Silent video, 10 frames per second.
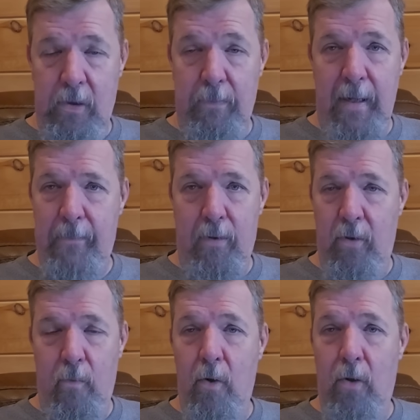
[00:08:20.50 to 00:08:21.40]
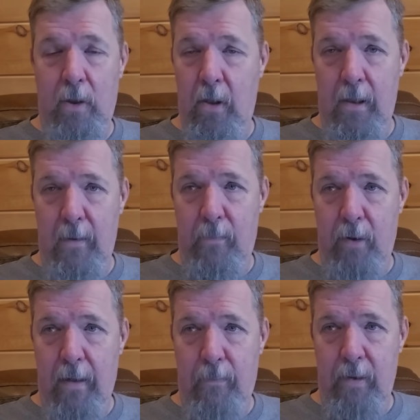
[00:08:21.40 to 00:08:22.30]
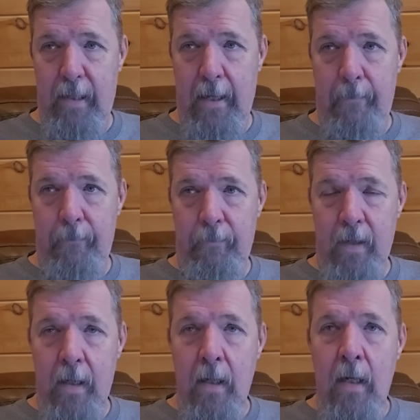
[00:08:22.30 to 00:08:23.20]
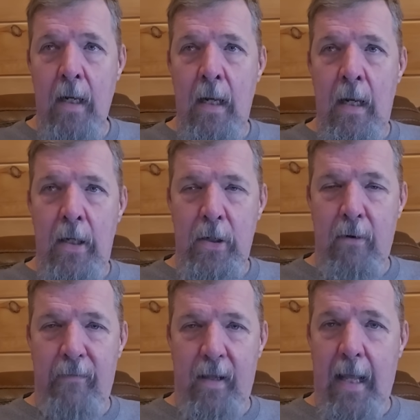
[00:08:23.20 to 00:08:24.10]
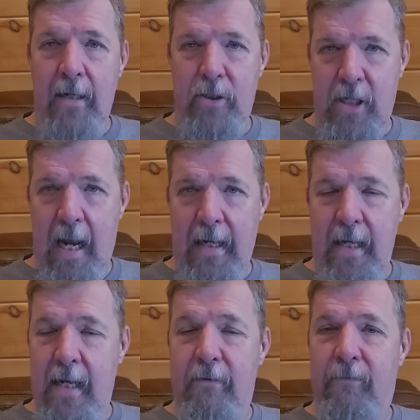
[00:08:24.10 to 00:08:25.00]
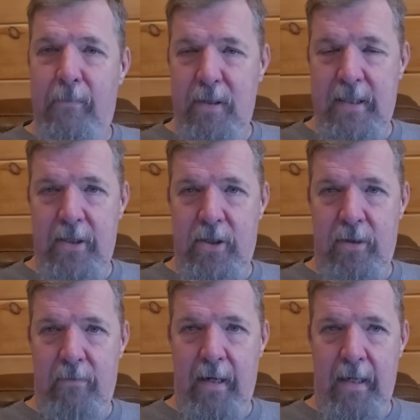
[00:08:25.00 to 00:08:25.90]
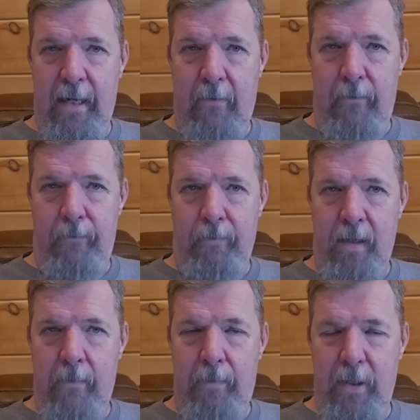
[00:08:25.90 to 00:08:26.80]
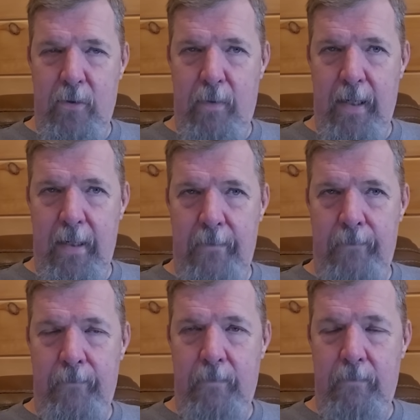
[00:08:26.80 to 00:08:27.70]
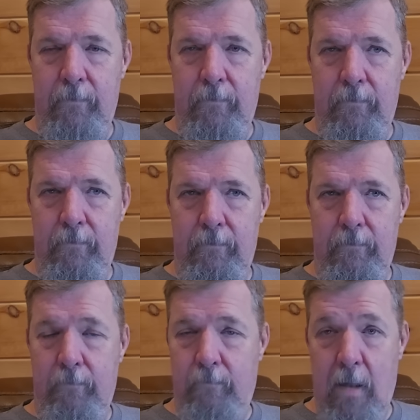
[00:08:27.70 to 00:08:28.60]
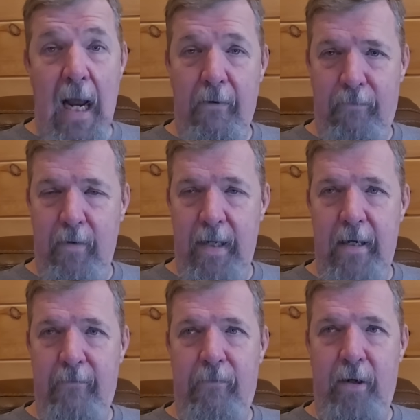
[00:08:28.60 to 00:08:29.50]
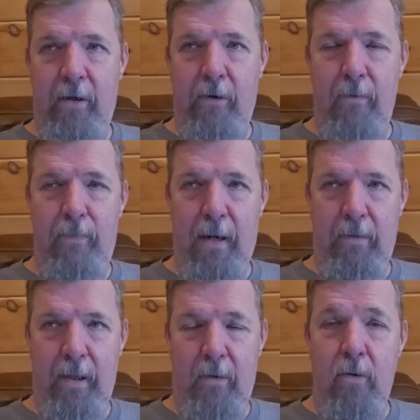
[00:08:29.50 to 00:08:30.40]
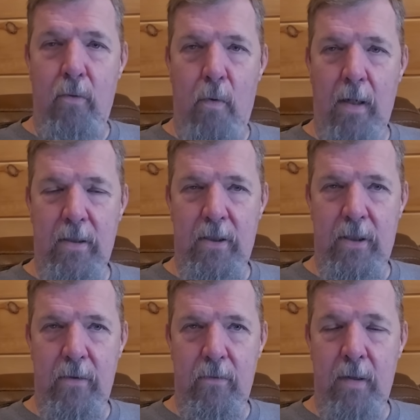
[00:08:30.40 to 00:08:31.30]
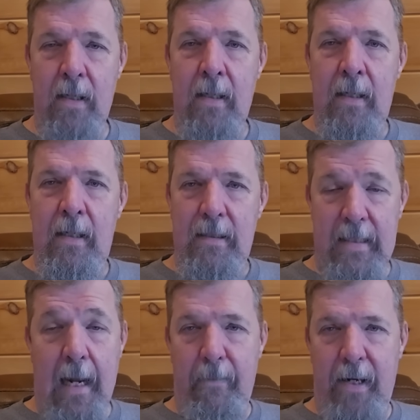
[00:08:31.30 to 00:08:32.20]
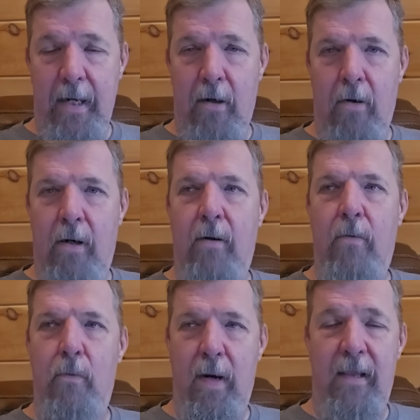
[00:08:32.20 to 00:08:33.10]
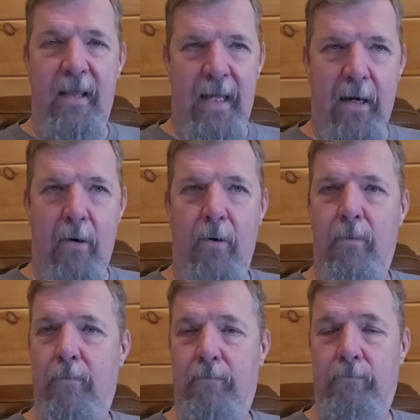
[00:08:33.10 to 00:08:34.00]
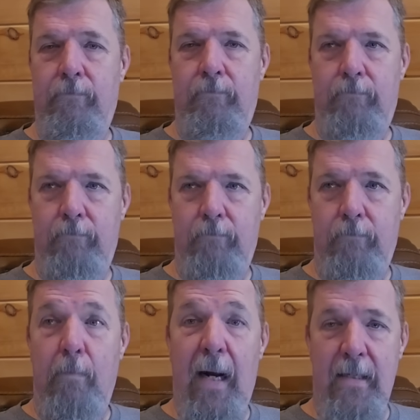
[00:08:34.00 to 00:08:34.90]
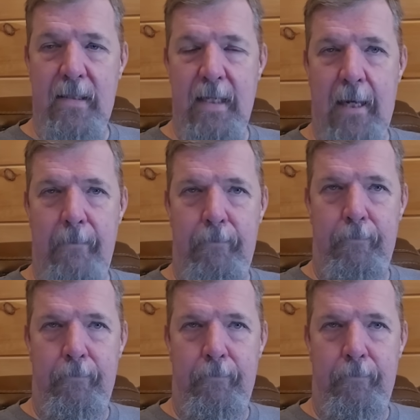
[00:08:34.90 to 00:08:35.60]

the people of the world aren't going to put up with that you have a lot of jockeying for position right now between every different group out there who wants to domineer with their mindset.